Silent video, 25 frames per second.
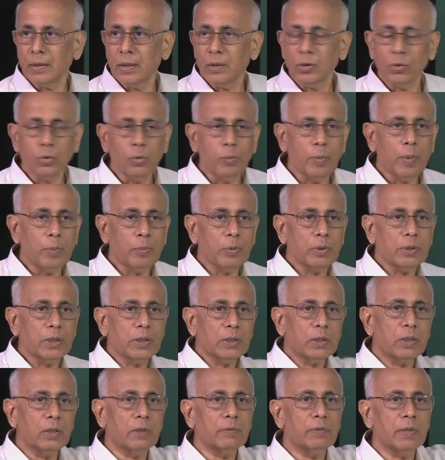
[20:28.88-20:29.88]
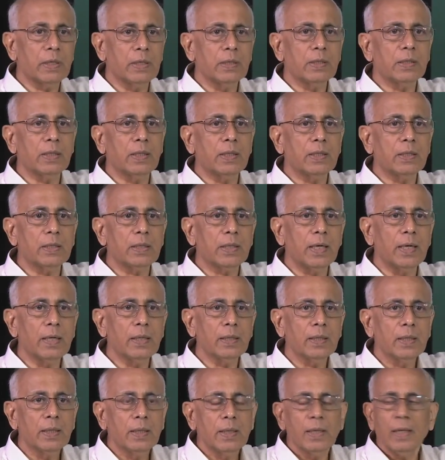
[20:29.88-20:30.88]
a superposition of the incident state
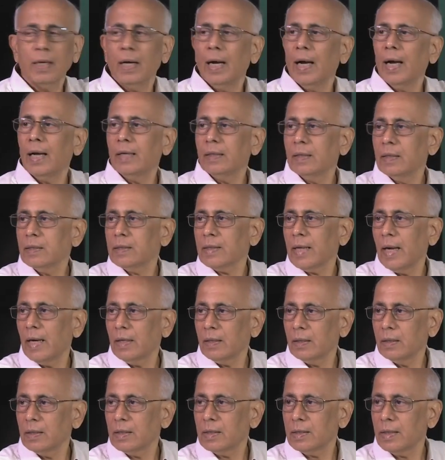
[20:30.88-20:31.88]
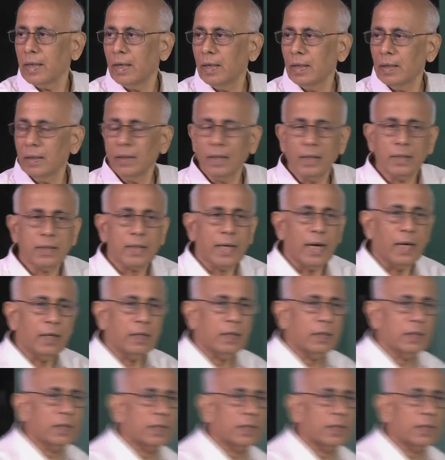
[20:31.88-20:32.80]
and the scattered state and the scattered